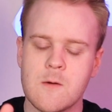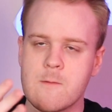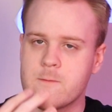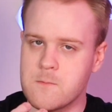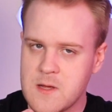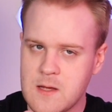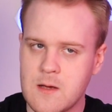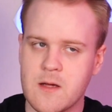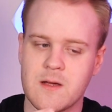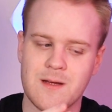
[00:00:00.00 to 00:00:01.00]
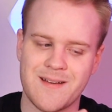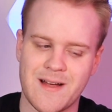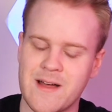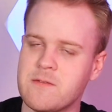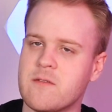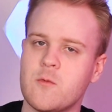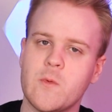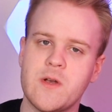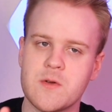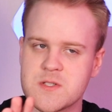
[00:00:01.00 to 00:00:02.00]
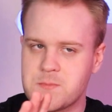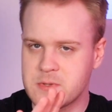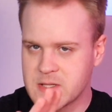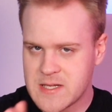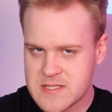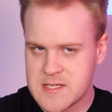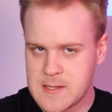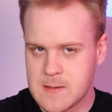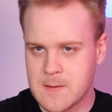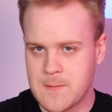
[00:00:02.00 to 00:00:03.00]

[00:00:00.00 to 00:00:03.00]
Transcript: For me, I've given Windows plenty